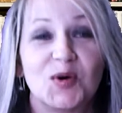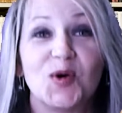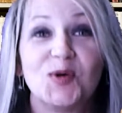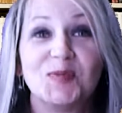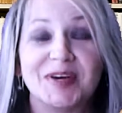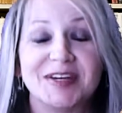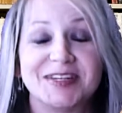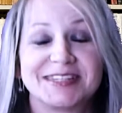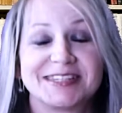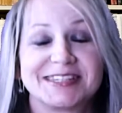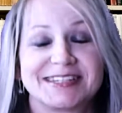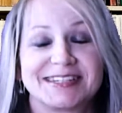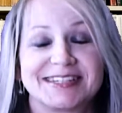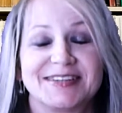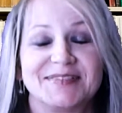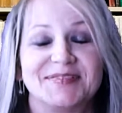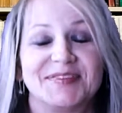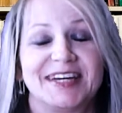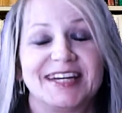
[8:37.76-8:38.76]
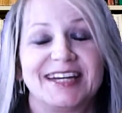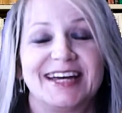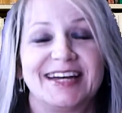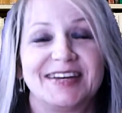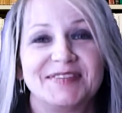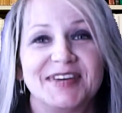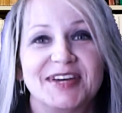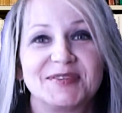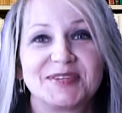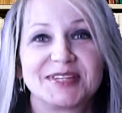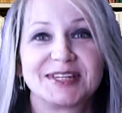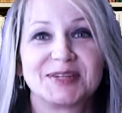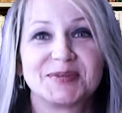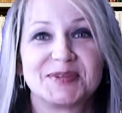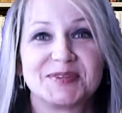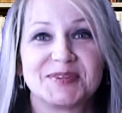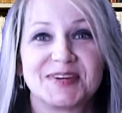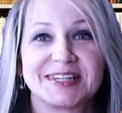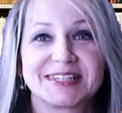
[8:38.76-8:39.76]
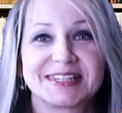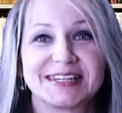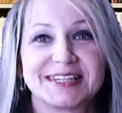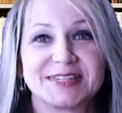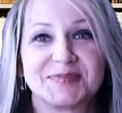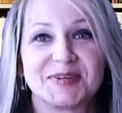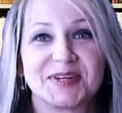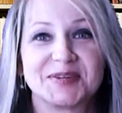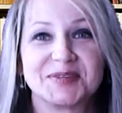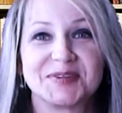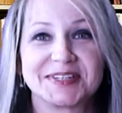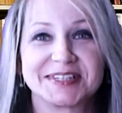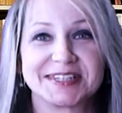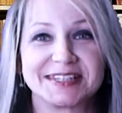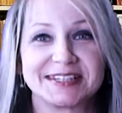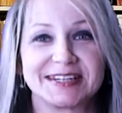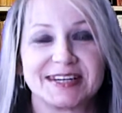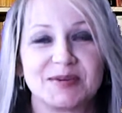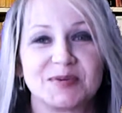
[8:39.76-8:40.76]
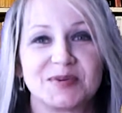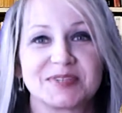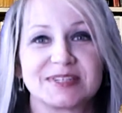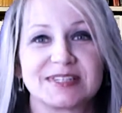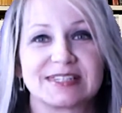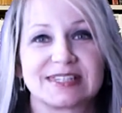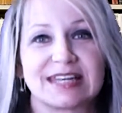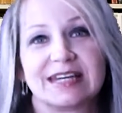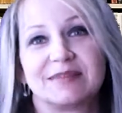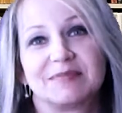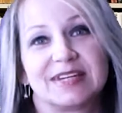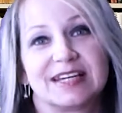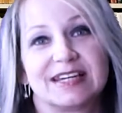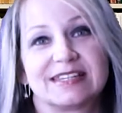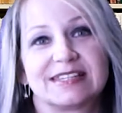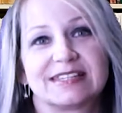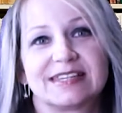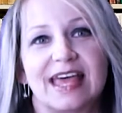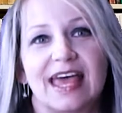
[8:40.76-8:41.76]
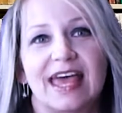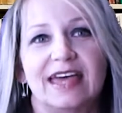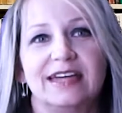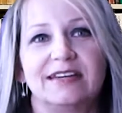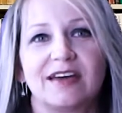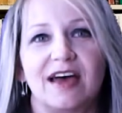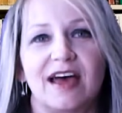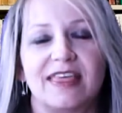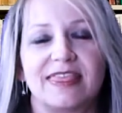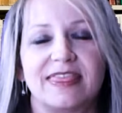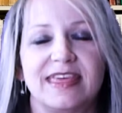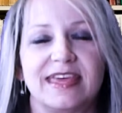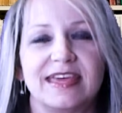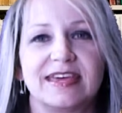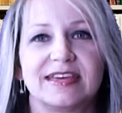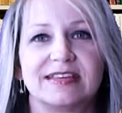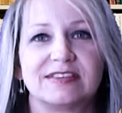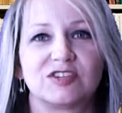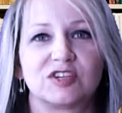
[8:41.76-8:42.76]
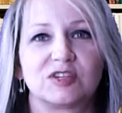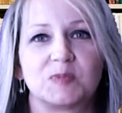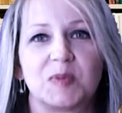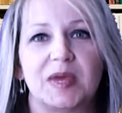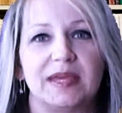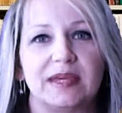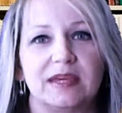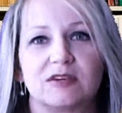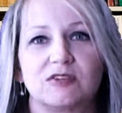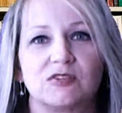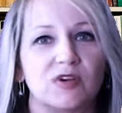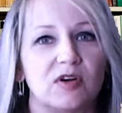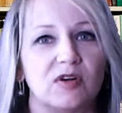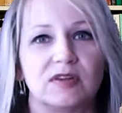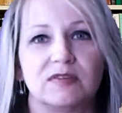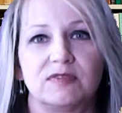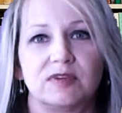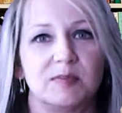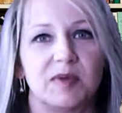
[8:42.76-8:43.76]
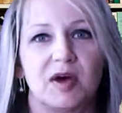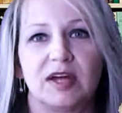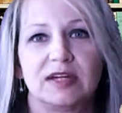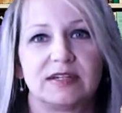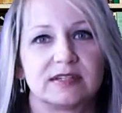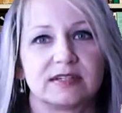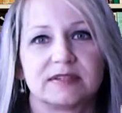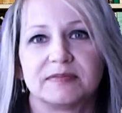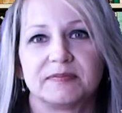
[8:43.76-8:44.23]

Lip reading: Almost. But it was a little bit restless, but it wasn't sleepless. And I think it's just being in control of your mind.